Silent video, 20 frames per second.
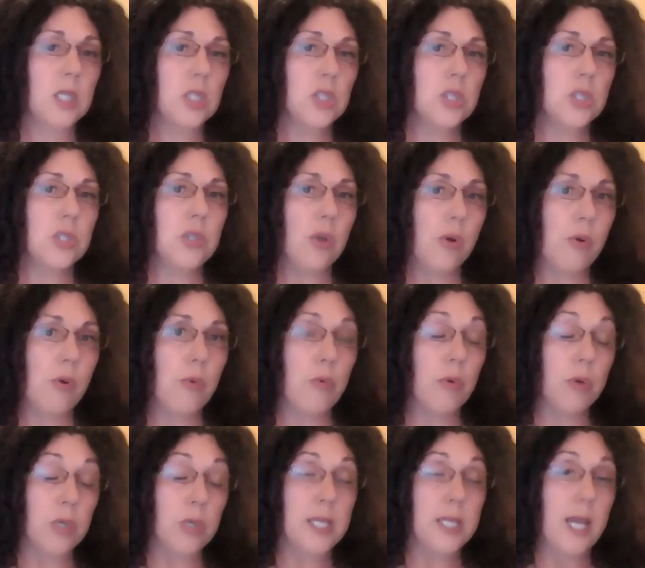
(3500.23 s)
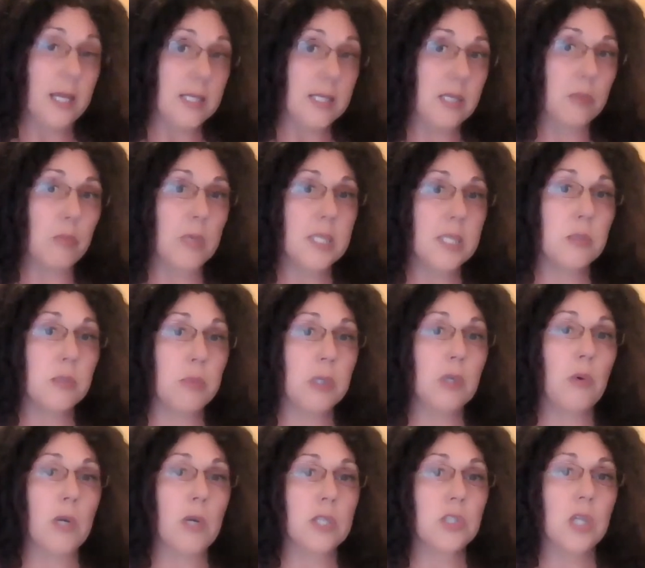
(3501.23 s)
So yeah. Yes, it must have
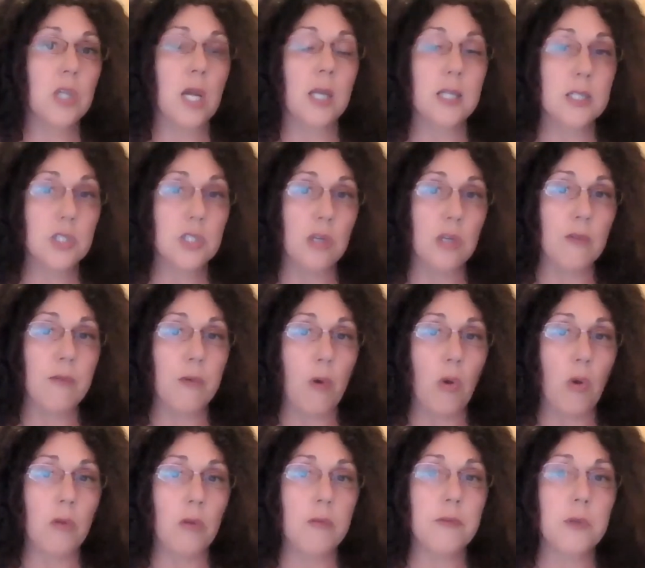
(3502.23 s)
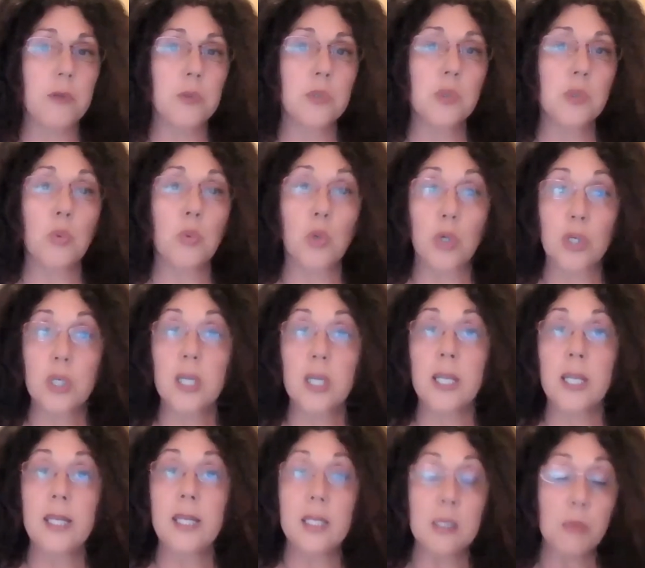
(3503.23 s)
been quite challenging for all of you to work
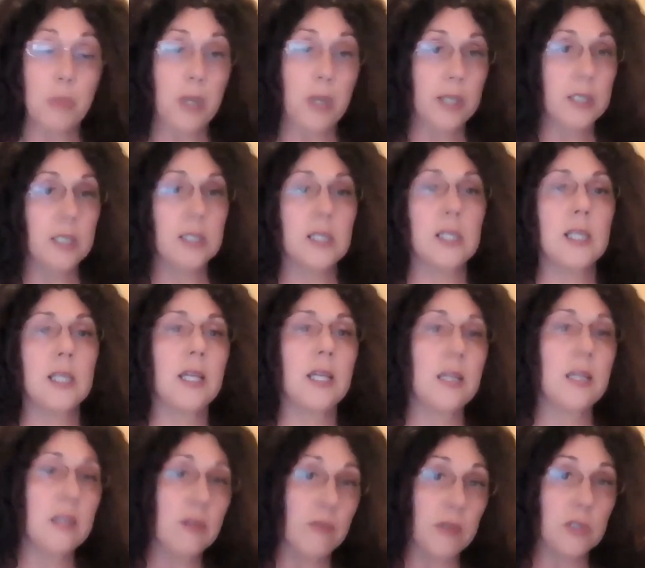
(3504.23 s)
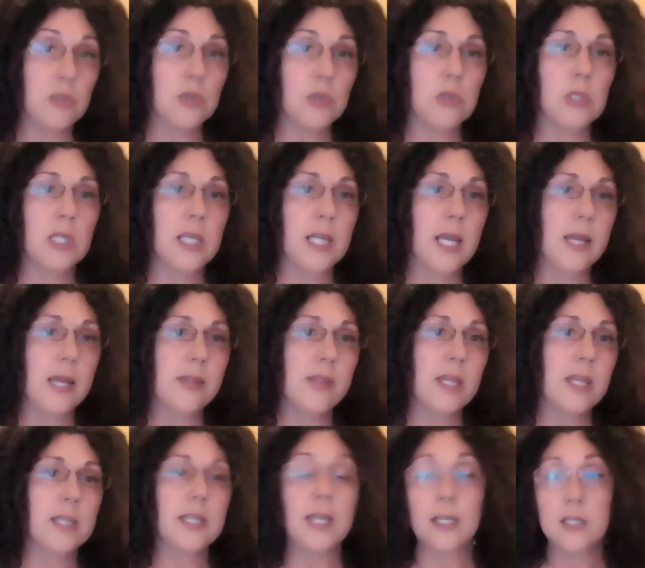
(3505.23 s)
independently, individually, and
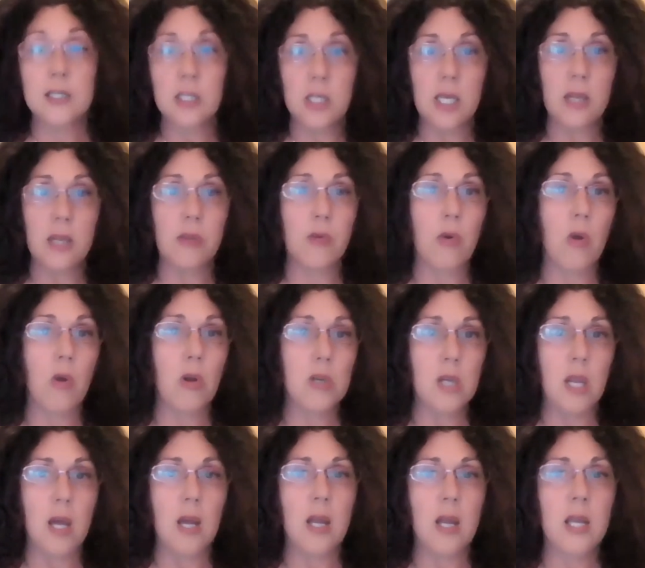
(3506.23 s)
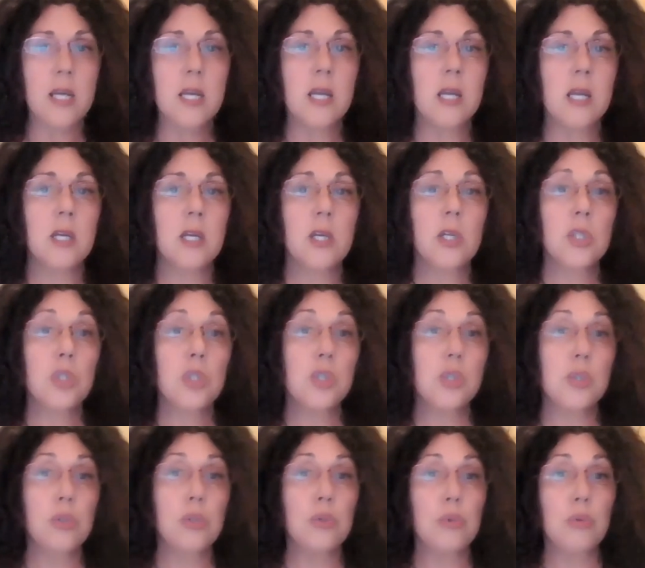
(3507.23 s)
then get together online
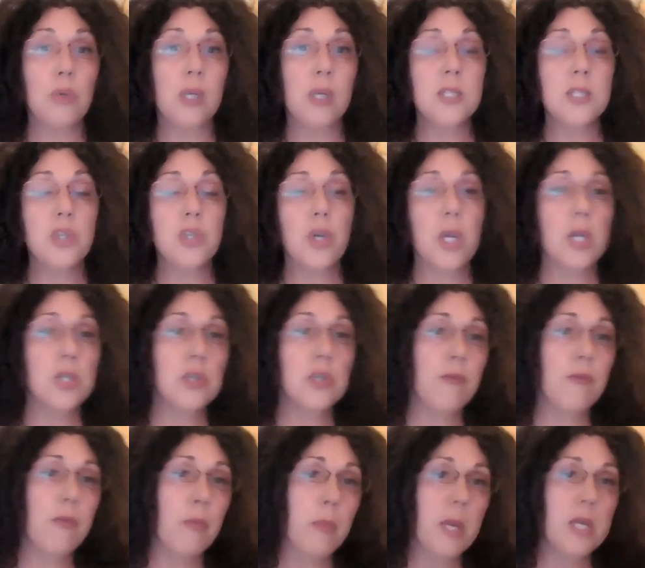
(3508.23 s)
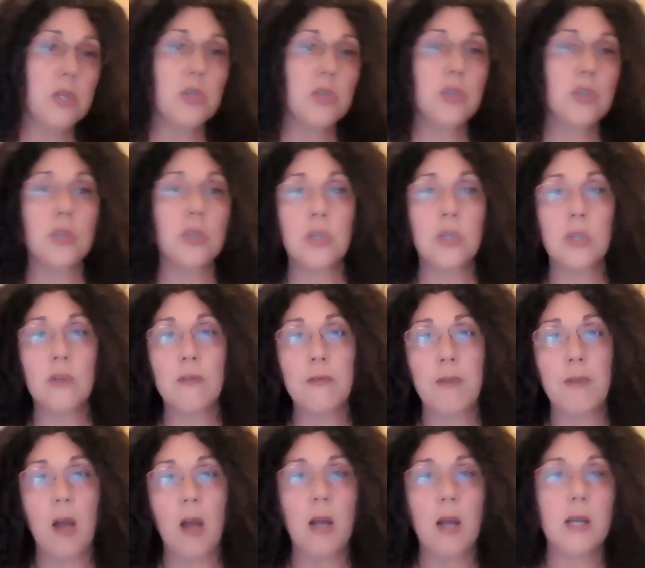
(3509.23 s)
to exchange information,
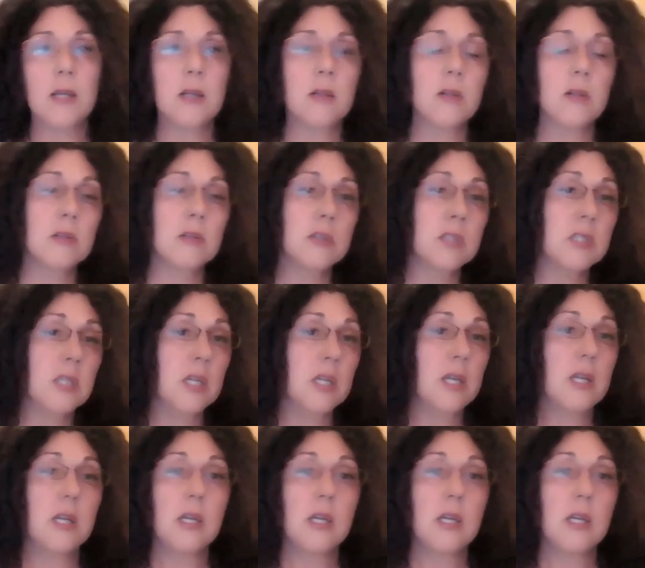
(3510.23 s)
files,